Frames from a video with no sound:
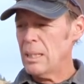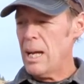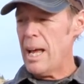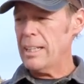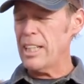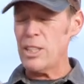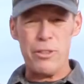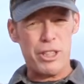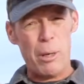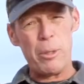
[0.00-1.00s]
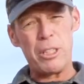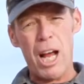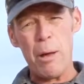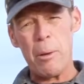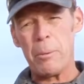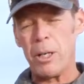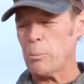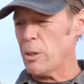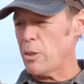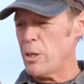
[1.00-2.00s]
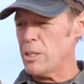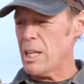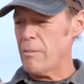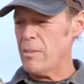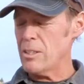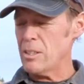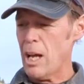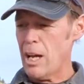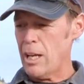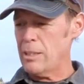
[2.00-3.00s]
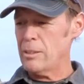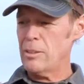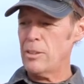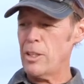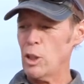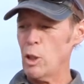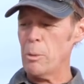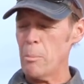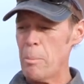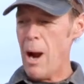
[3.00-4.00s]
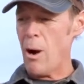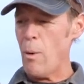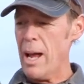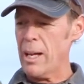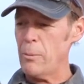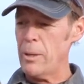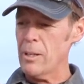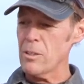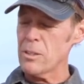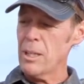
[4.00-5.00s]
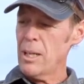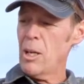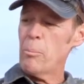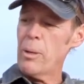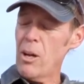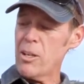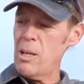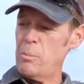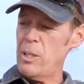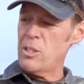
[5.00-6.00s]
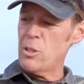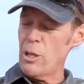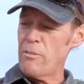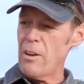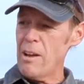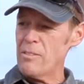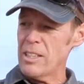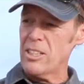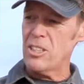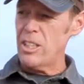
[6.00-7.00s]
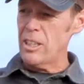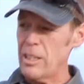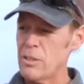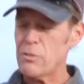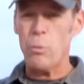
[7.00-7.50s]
at least for summertime, I'm going to go up to 37s on the aluminum Power Wagon wheels, but I'll keep these 35s and the Steelies for